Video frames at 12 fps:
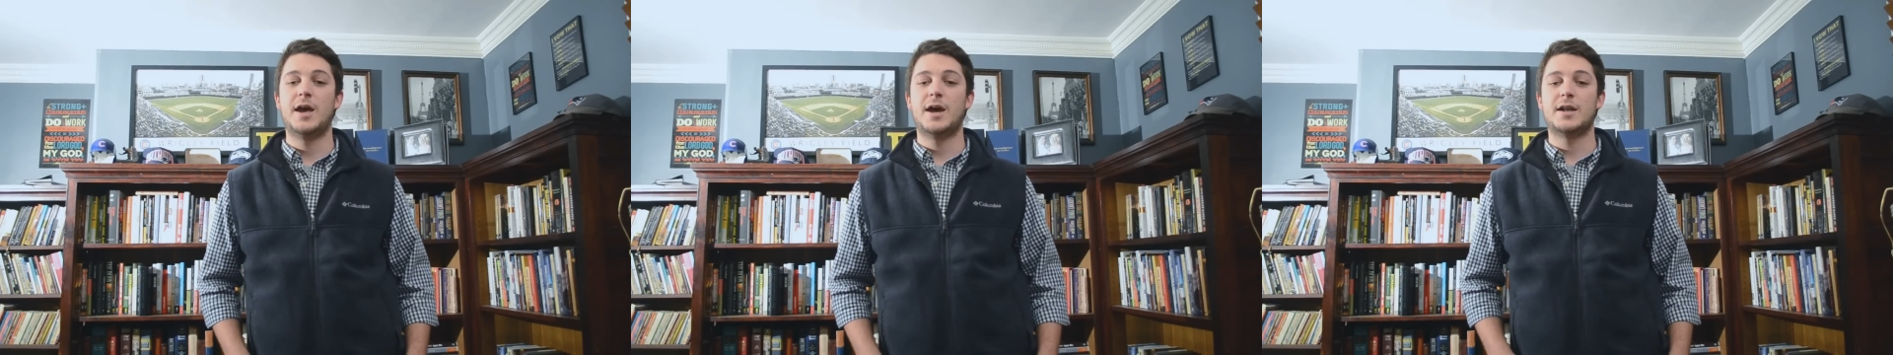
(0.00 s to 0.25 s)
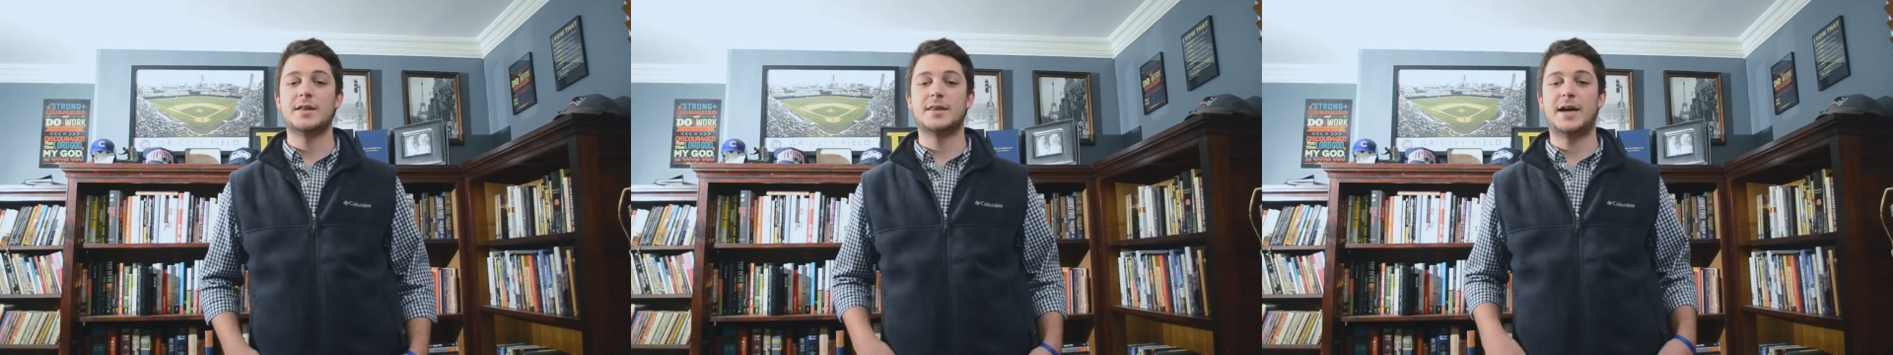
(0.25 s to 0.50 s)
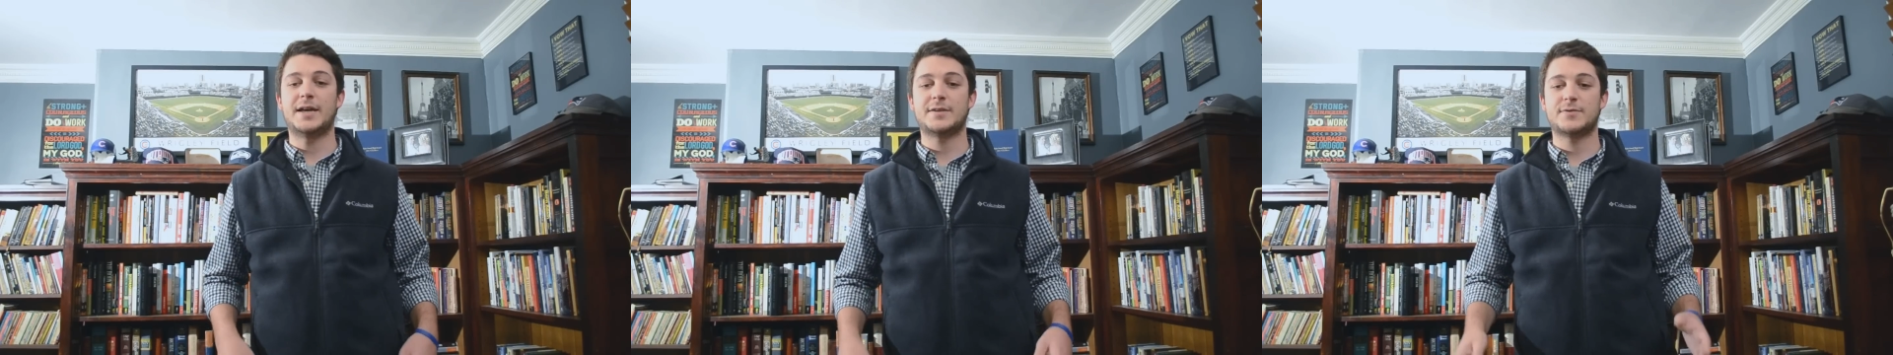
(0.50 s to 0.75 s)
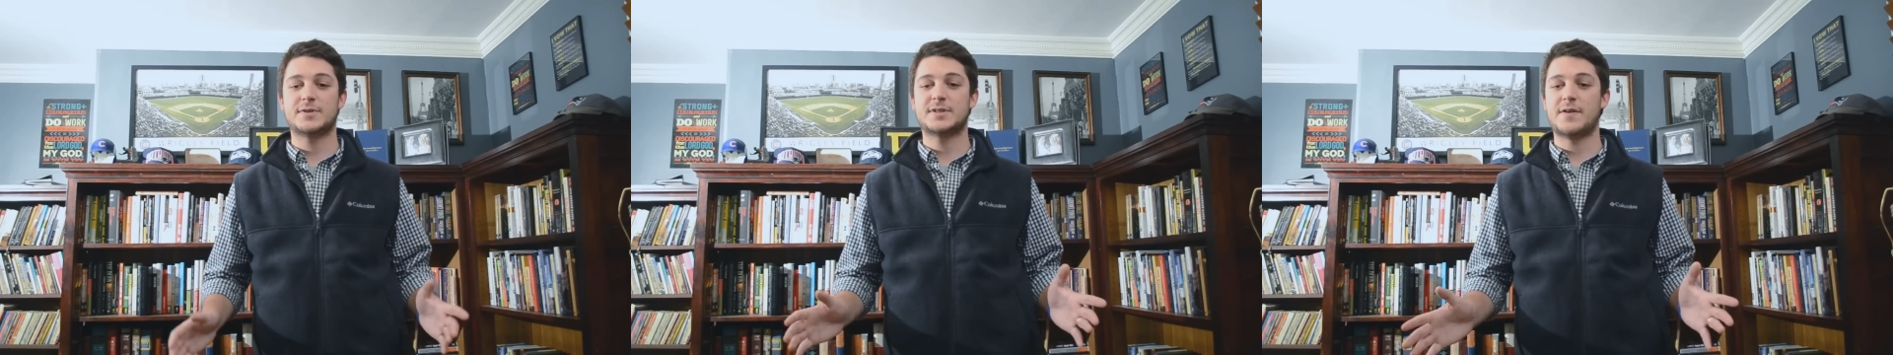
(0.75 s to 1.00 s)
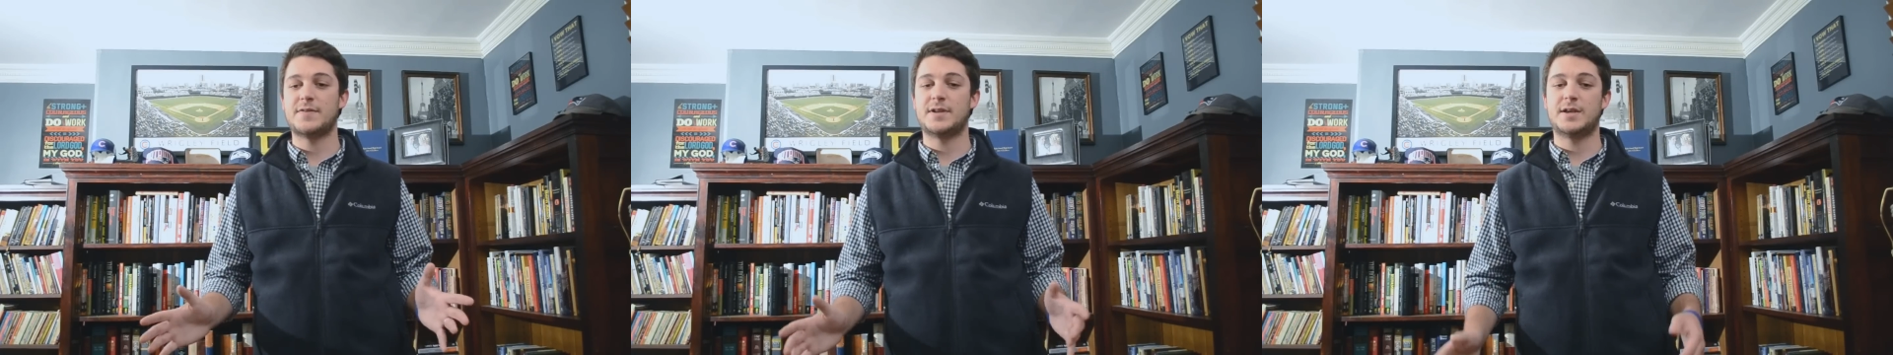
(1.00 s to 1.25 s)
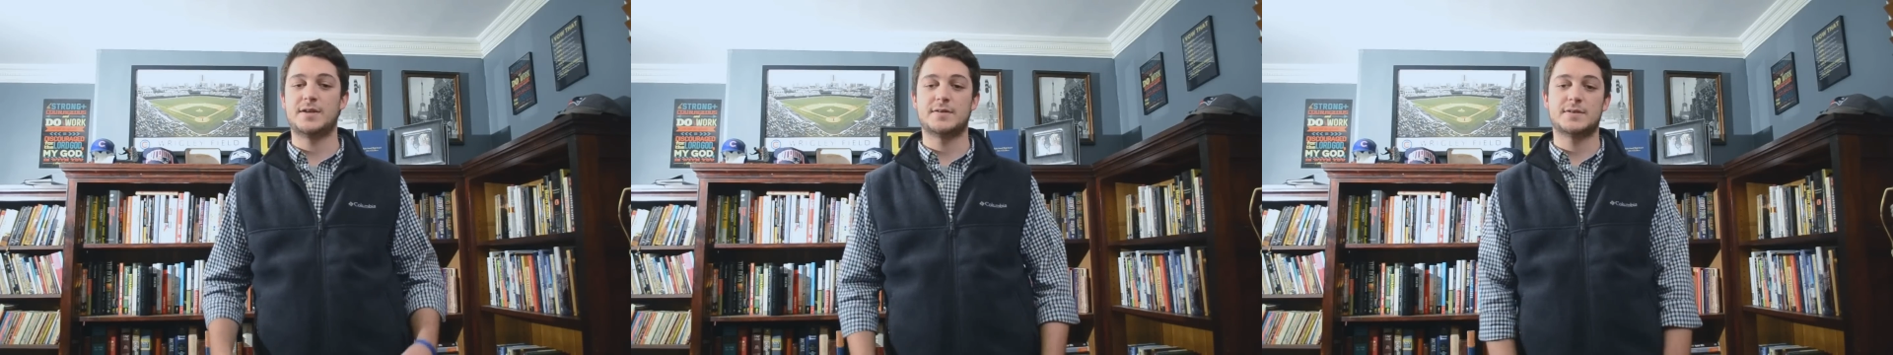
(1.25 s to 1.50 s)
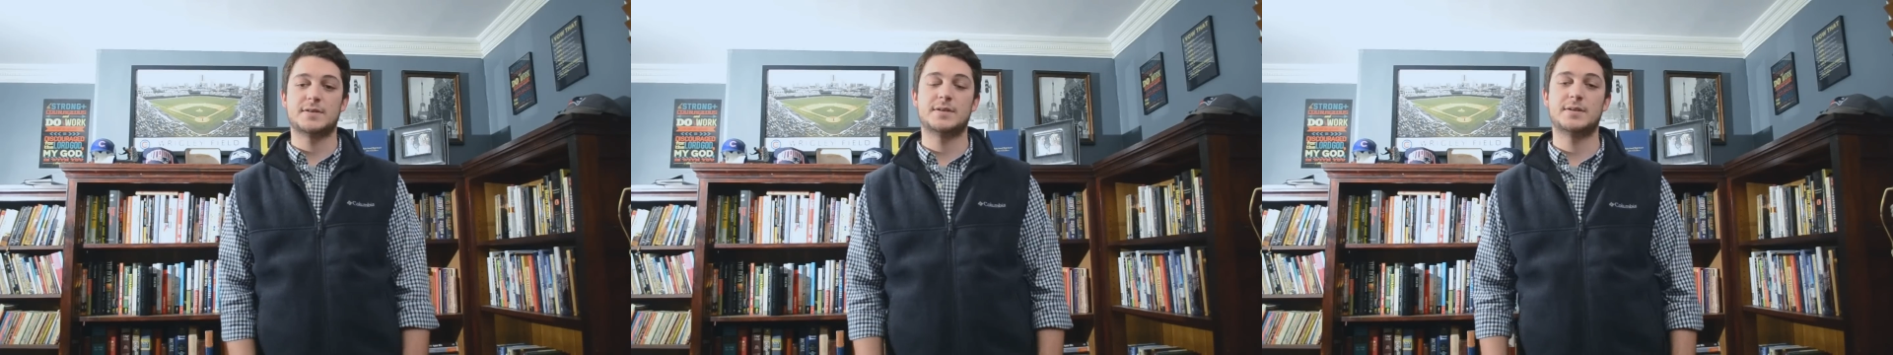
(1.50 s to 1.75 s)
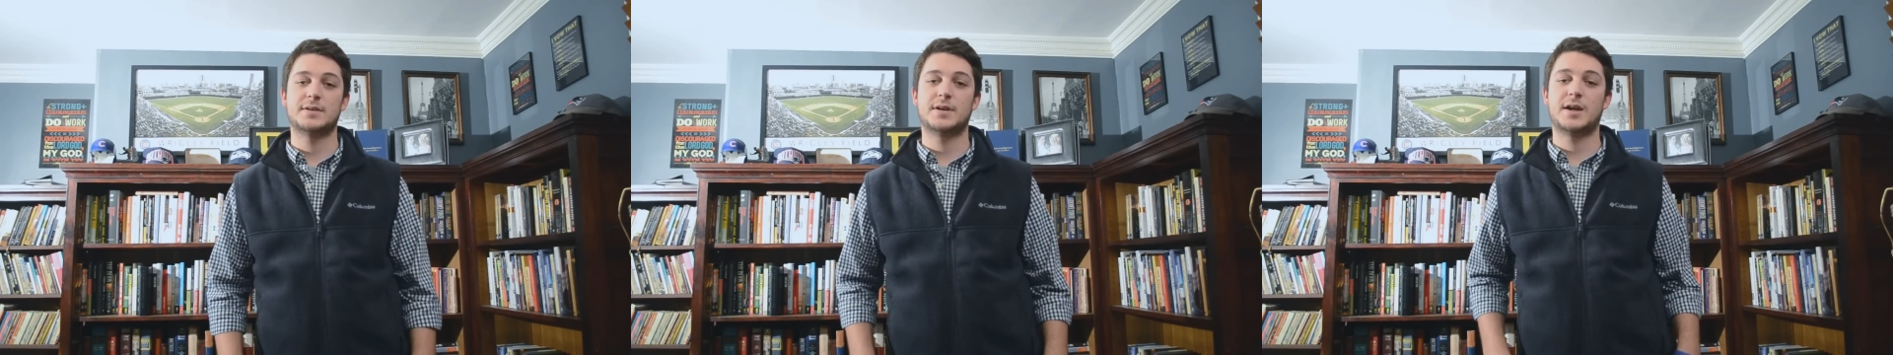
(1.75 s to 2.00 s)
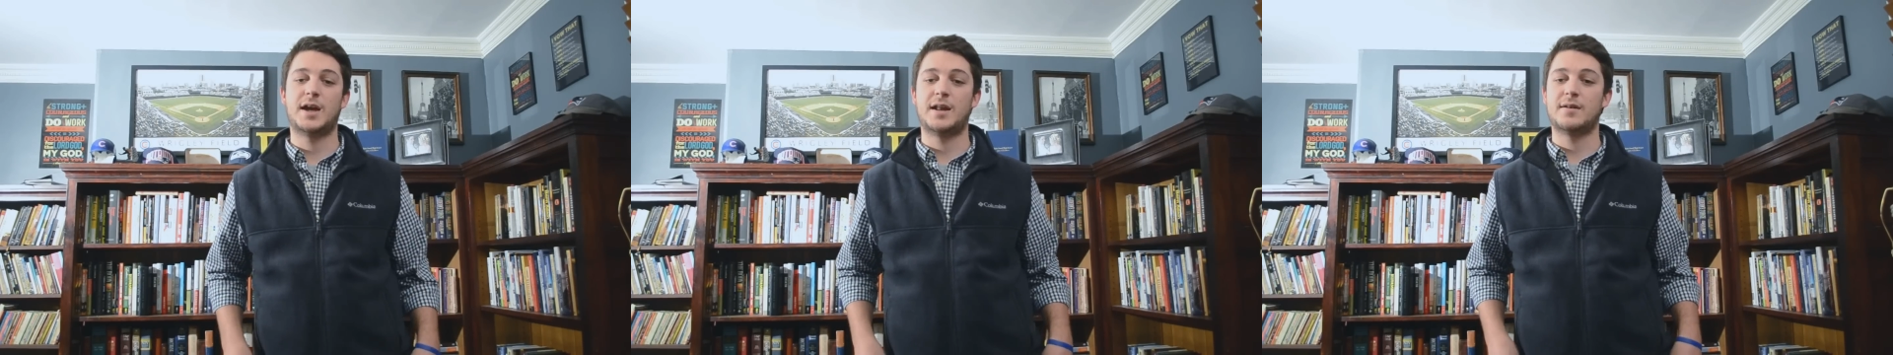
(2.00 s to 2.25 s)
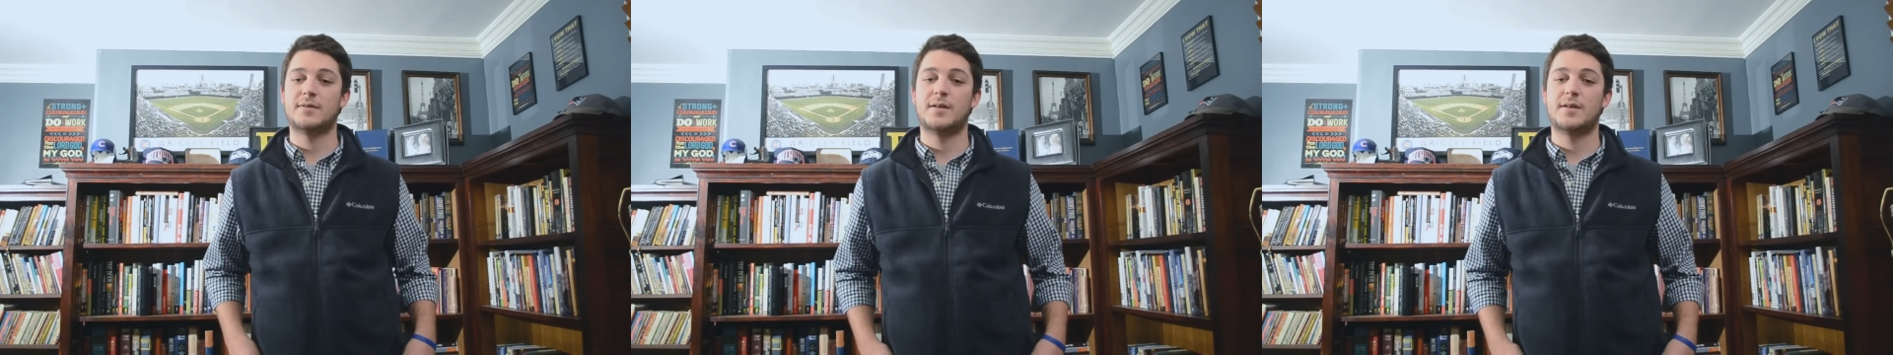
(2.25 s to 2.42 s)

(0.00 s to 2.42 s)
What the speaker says: And it lasts for 7 days. Again,